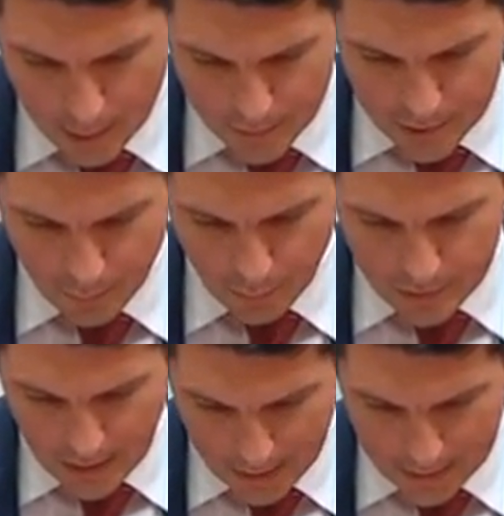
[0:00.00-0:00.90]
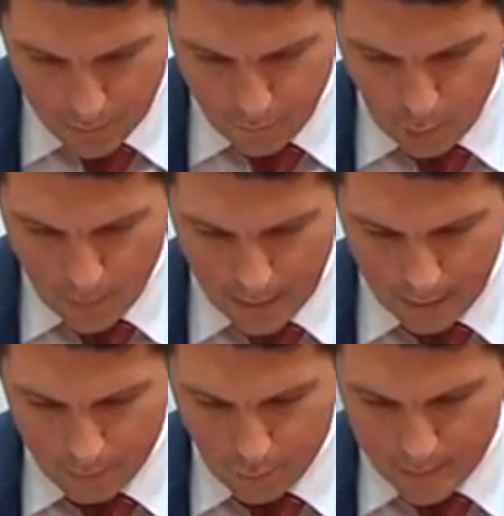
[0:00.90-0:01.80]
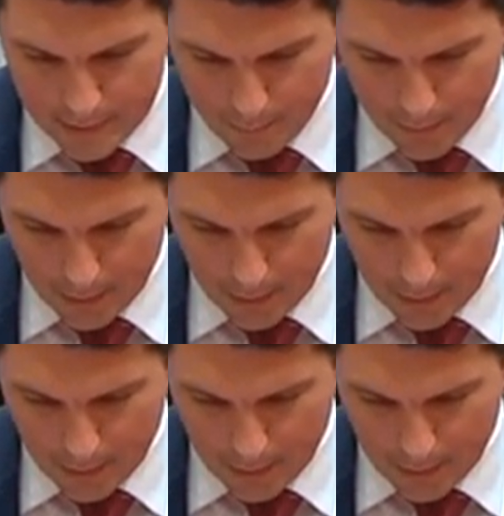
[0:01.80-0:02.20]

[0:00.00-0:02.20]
Mr Bruce Haig, the former Deputy